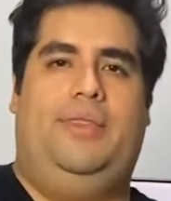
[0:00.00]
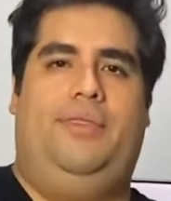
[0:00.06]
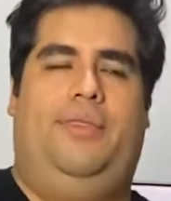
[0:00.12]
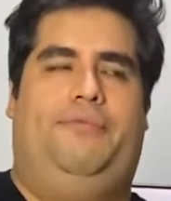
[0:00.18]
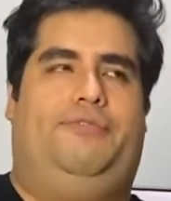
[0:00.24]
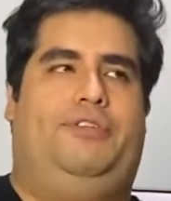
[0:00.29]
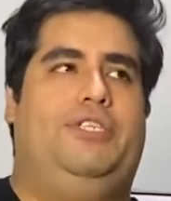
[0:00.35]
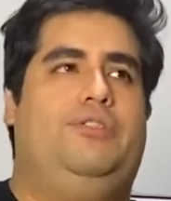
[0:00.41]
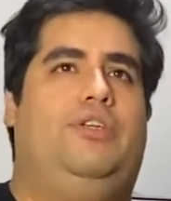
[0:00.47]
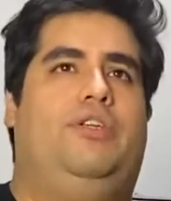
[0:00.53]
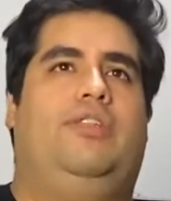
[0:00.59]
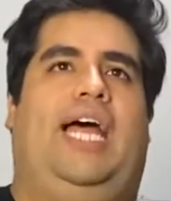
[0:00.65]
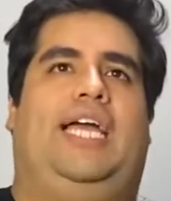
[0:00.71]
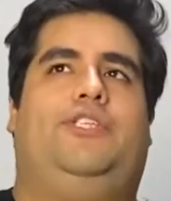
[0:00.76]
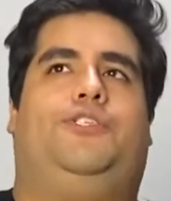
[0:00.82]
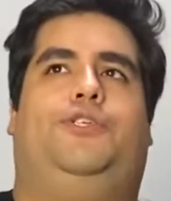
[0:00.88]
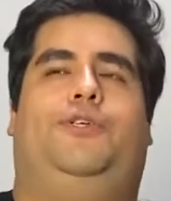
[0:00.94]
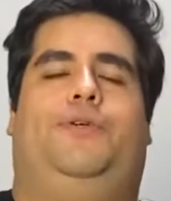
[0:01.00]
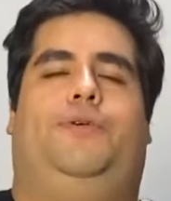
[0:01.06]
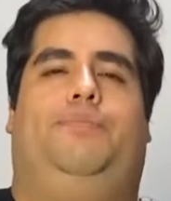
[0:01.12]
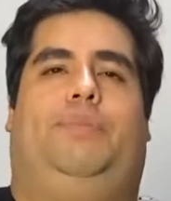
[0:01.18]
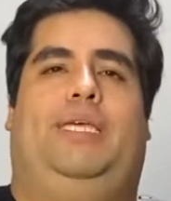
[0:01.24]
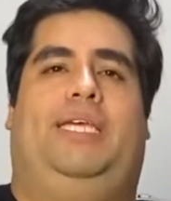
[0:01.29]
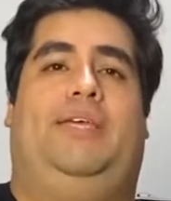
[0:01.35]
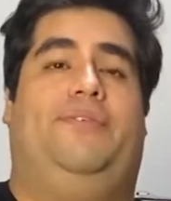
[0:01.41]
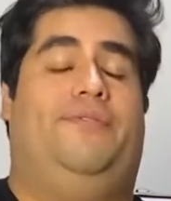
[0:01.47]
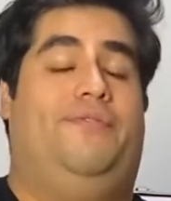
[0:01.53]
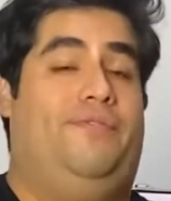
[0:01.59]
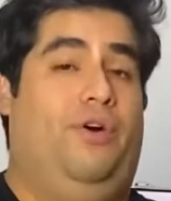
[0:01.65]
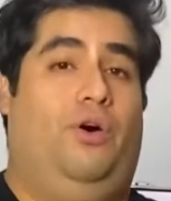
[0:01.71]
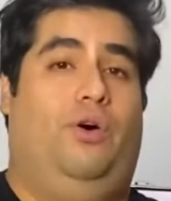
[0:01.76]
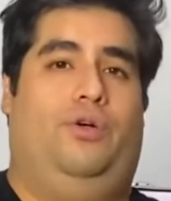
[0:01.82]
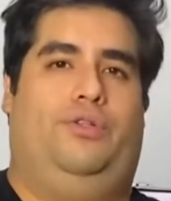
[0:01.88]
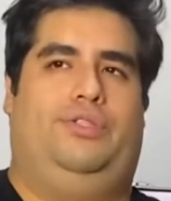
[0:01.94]
Children like to be
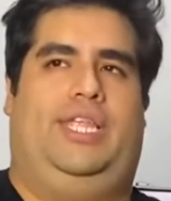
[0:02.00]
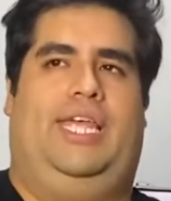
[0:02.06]
involved.